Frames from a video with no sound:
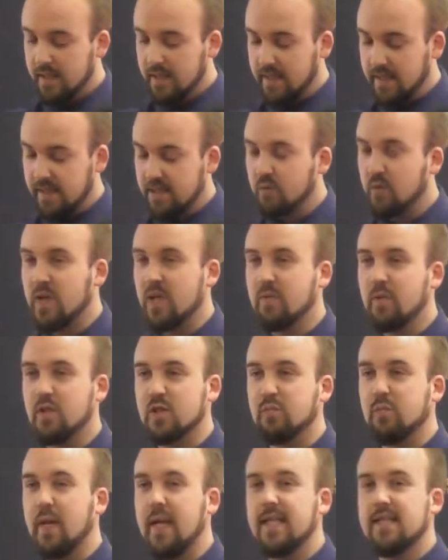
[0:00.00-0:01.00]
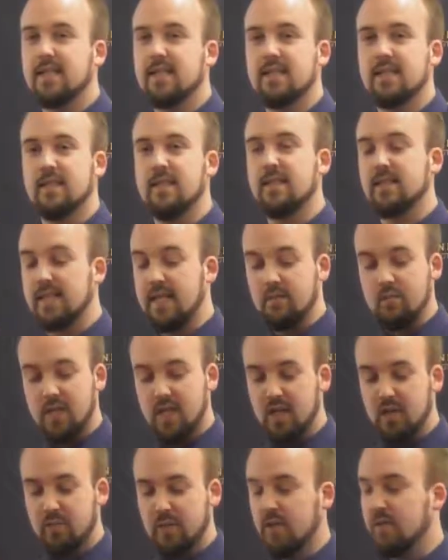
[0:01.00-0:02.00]
It's one of the most basic skills that will
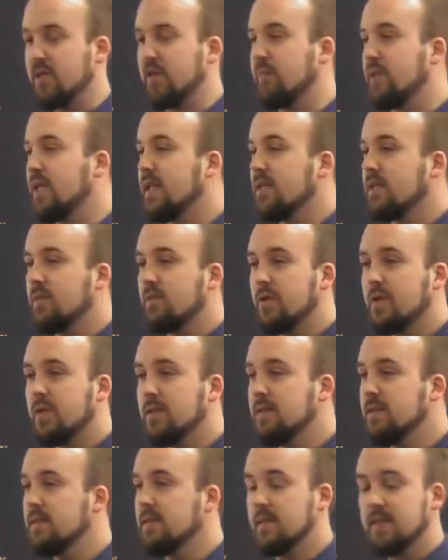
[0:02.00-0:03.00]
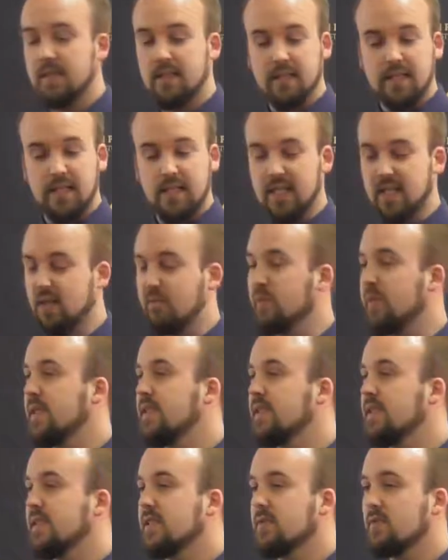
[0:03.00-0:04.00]
help you in the political world, in the
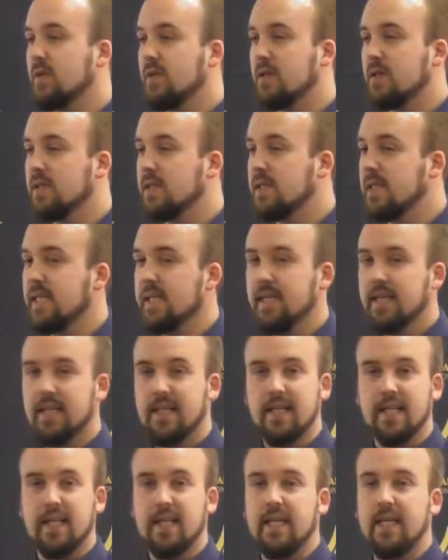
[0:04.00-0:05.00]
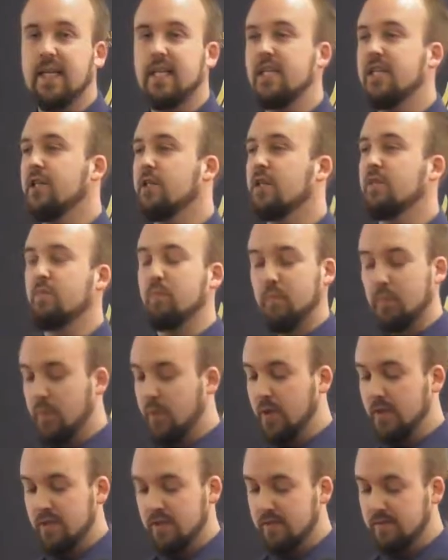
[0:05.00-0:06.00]
business world, in your
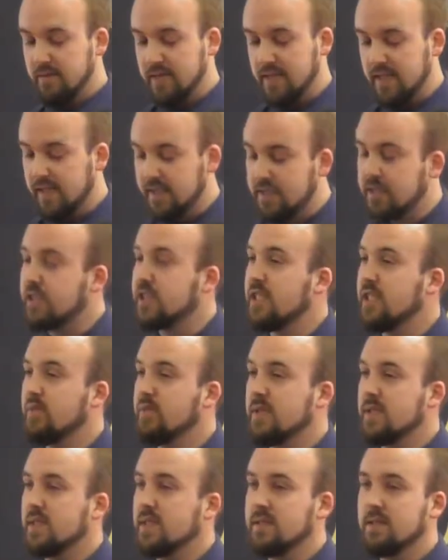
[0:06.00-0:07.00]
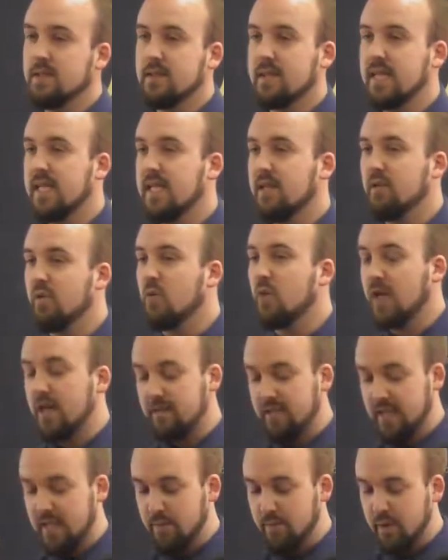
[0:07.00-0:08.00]
personal relationships,
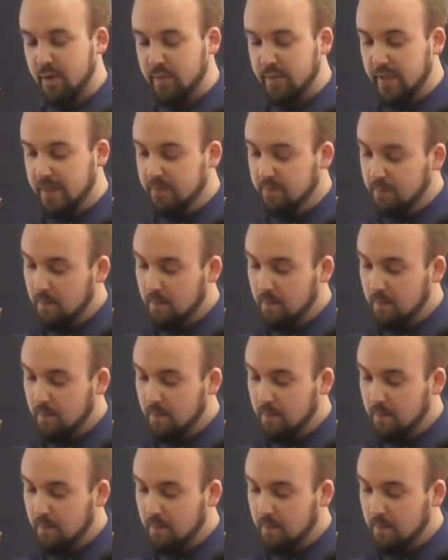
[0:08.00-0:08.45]
whatever they may be.